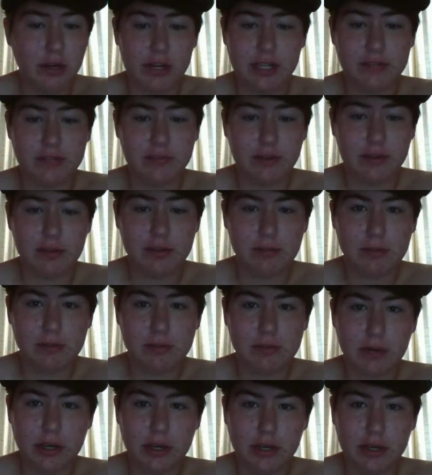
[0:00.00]
He's
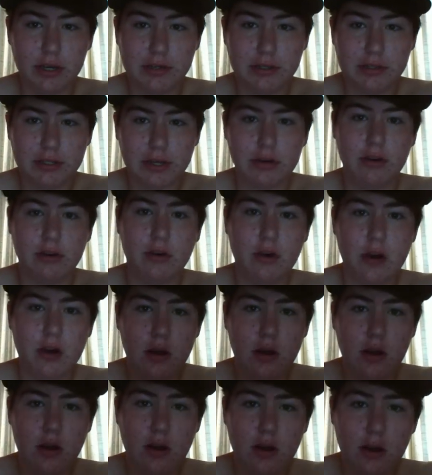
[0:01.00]
pretty good. So
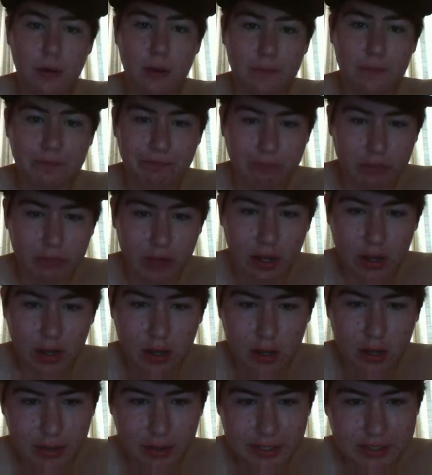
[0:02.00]

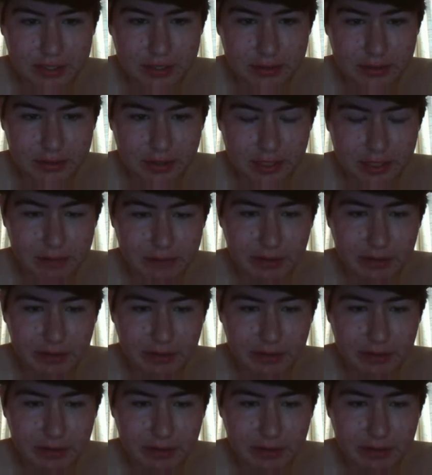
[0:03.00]
it's